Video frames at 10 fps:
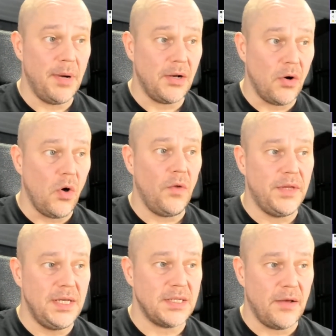But all
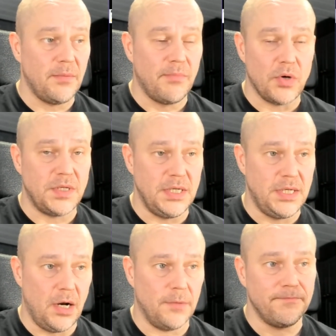these other boxes
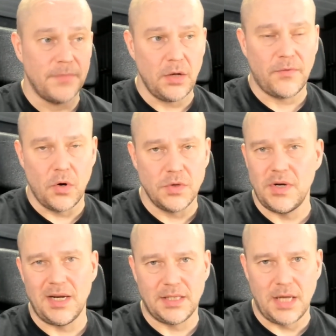here, and of course
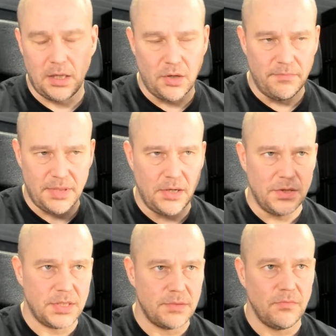United Kingdom,
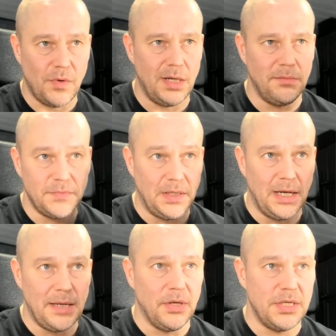because, well, the
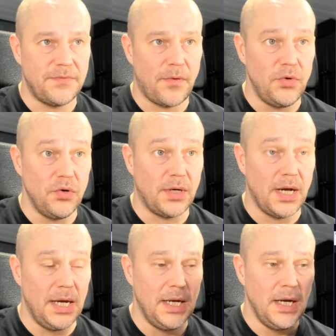label is from
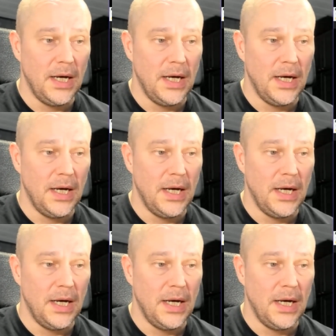UK,